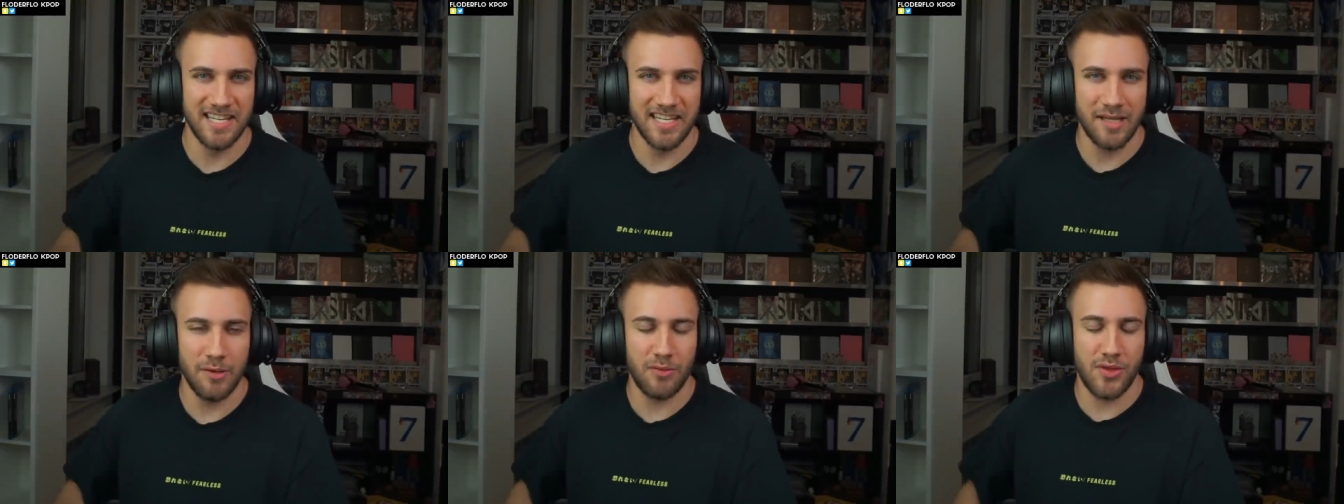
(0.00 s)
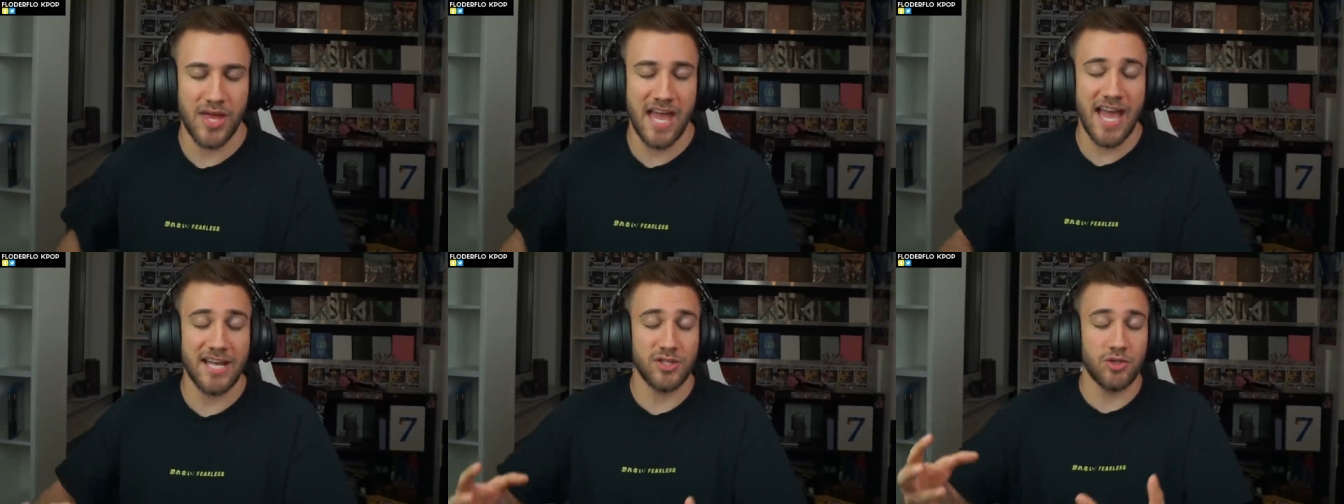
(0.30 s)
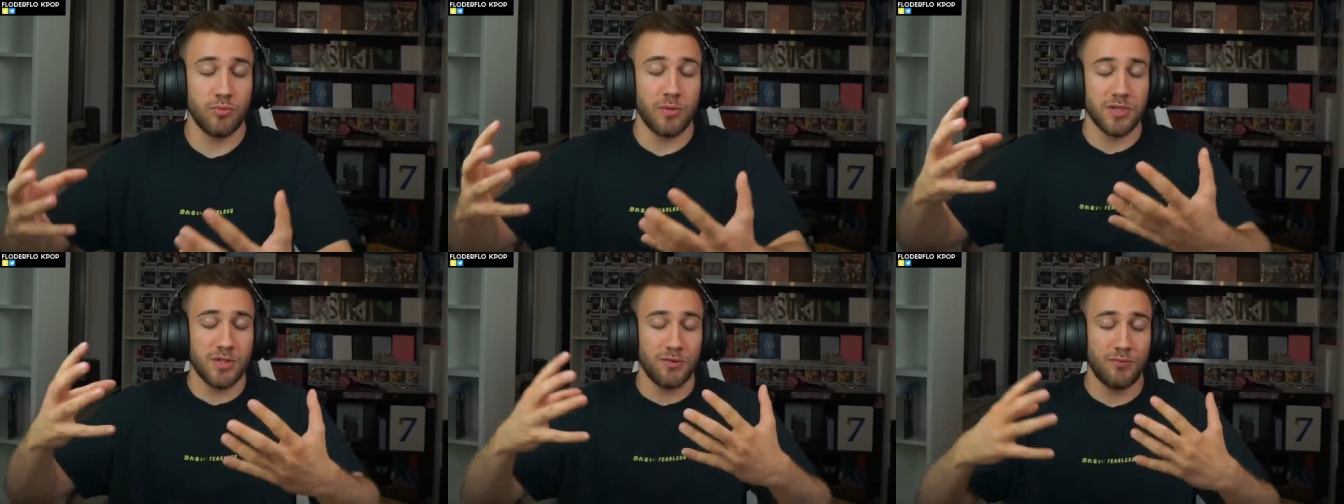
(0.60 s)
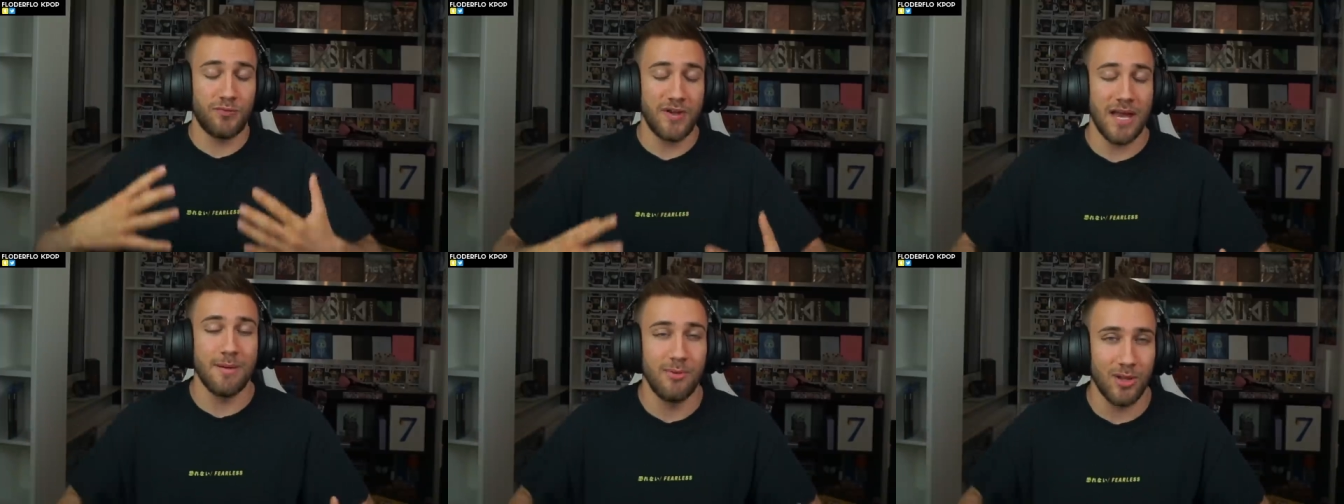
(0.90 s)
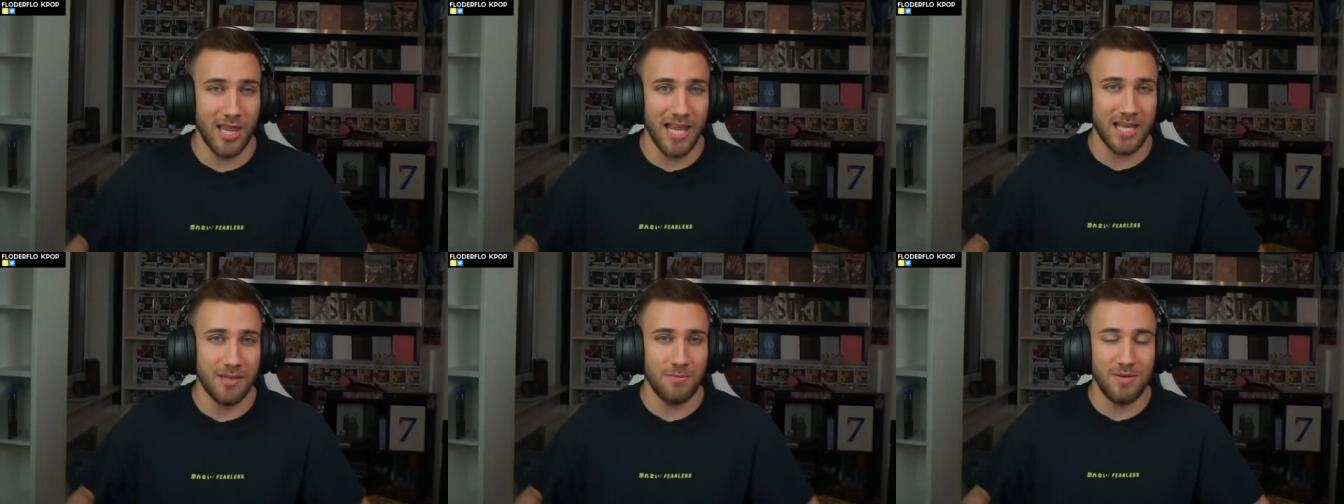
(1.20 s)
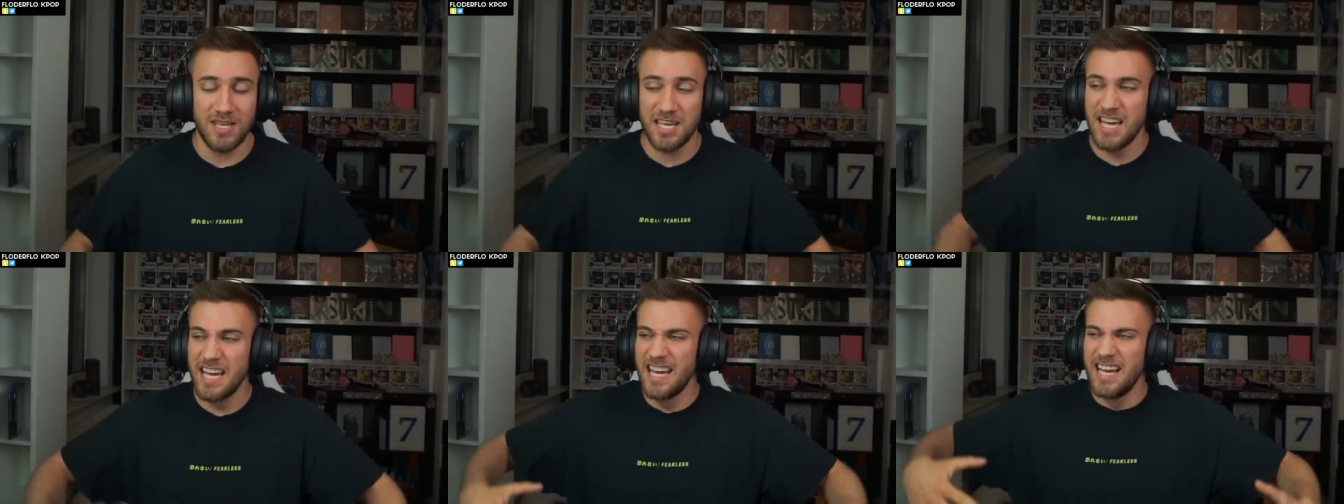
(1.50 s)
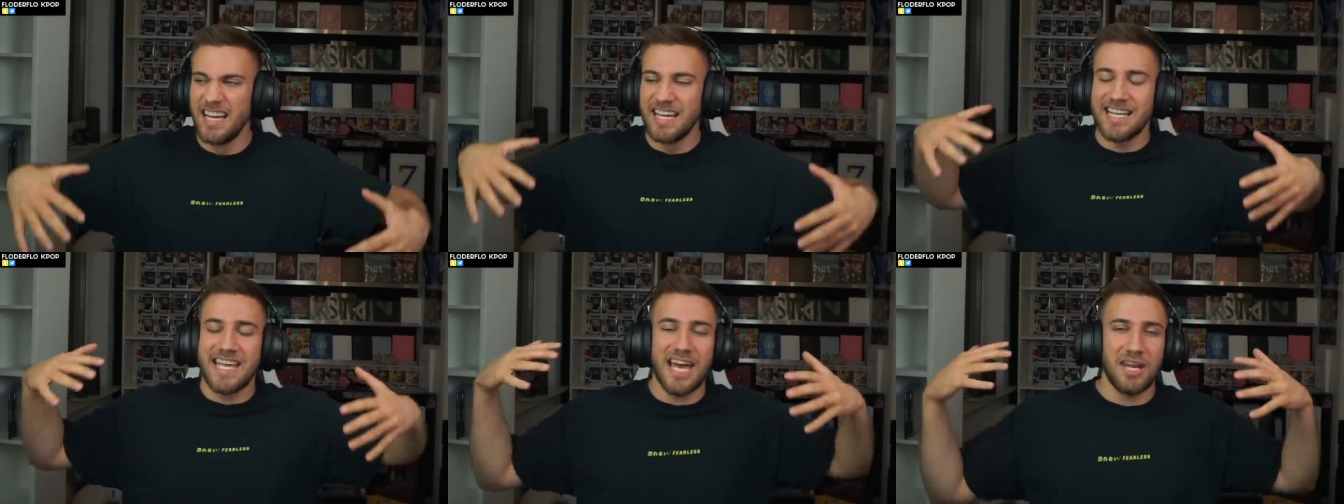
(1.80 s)
if they had to watch a fanboy like me
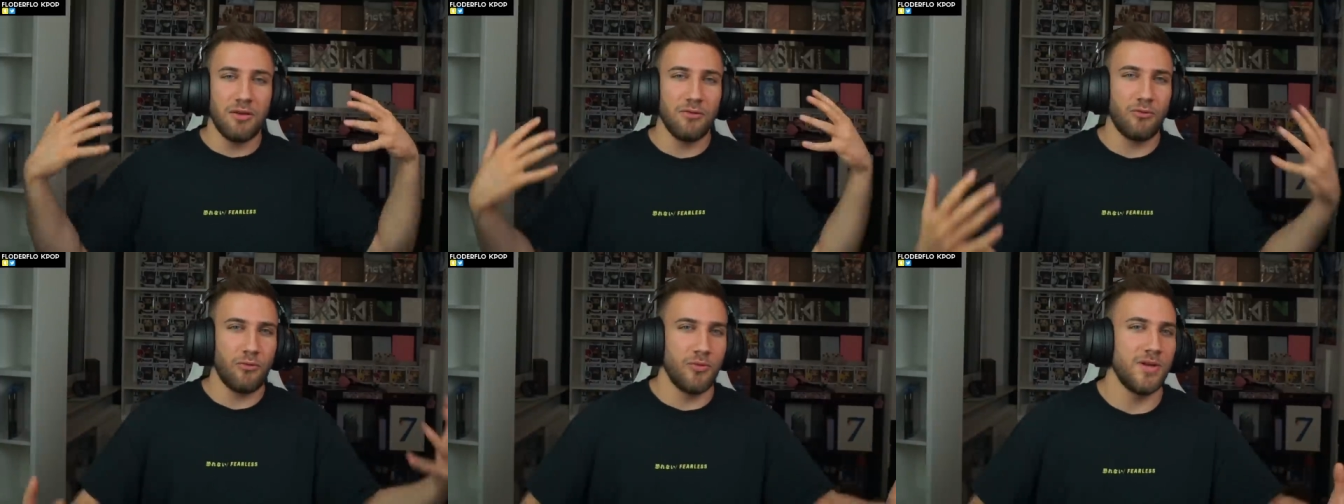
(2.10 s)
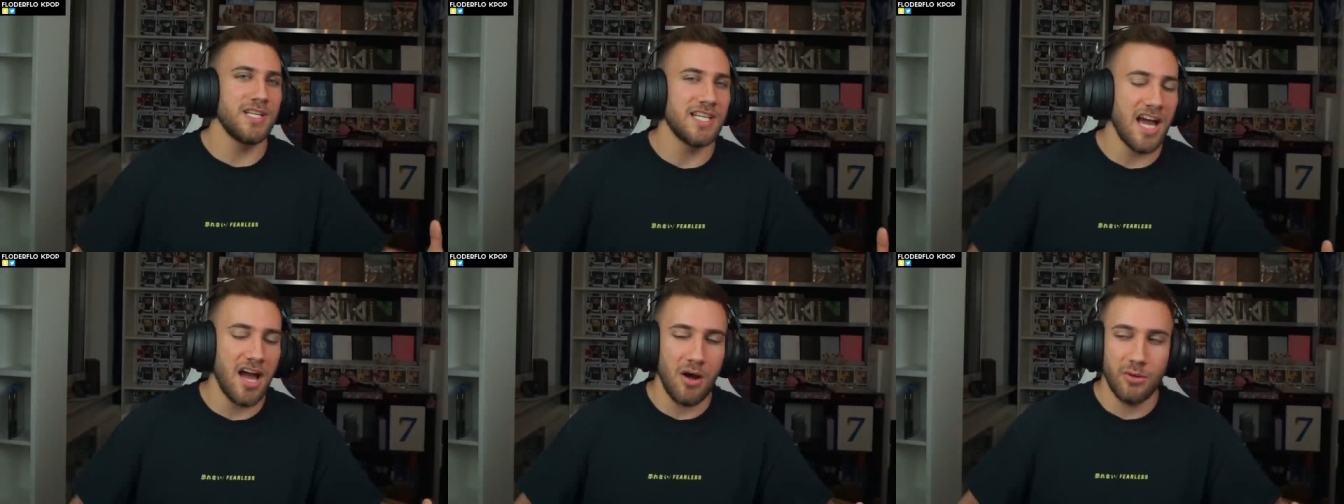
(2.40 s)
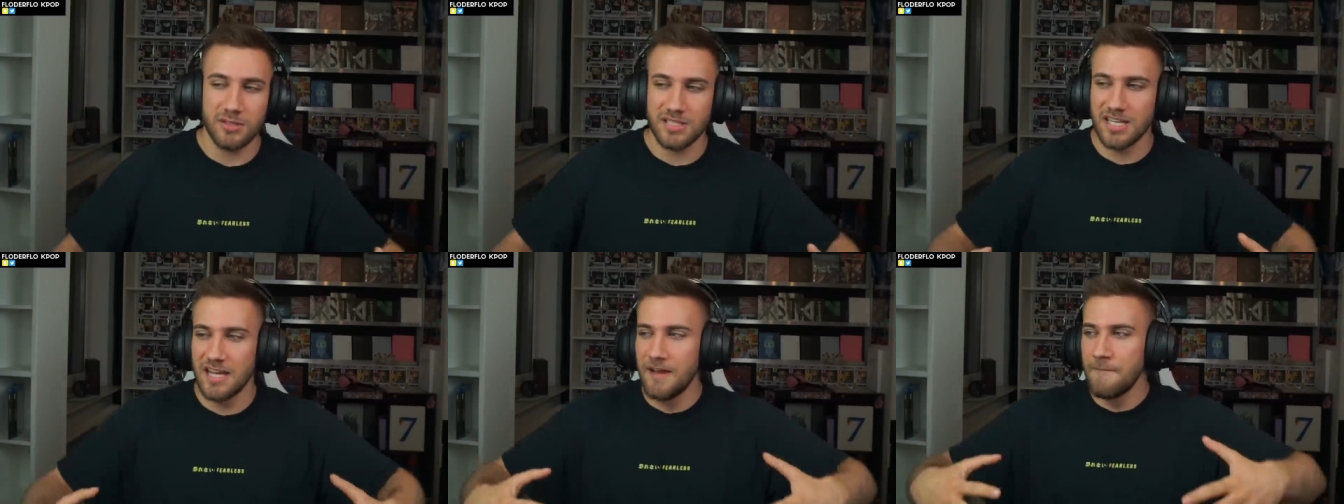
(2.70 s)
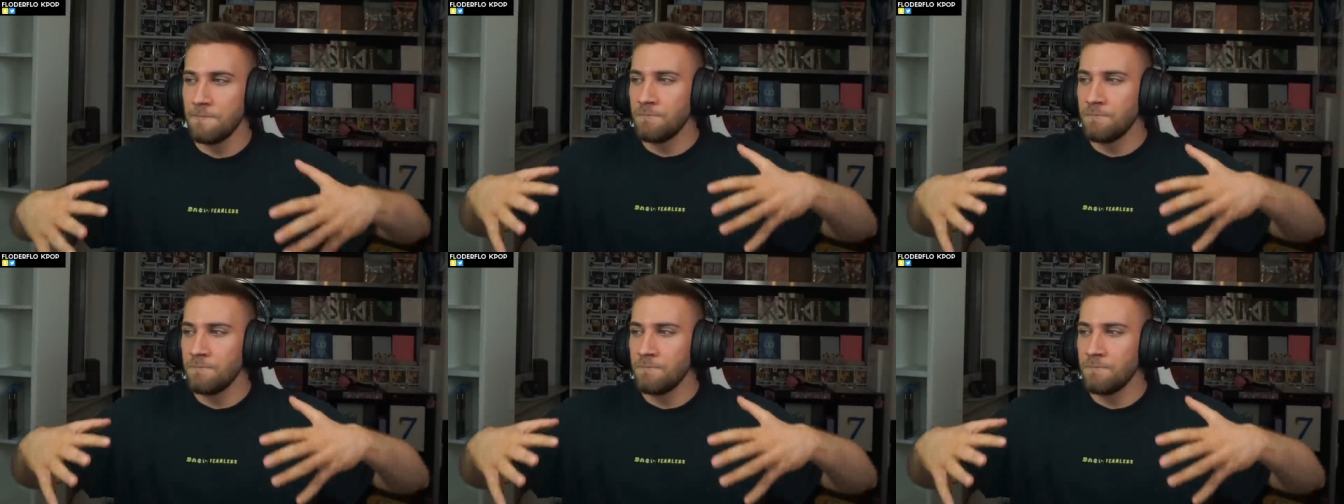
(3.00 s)
getting freaked out,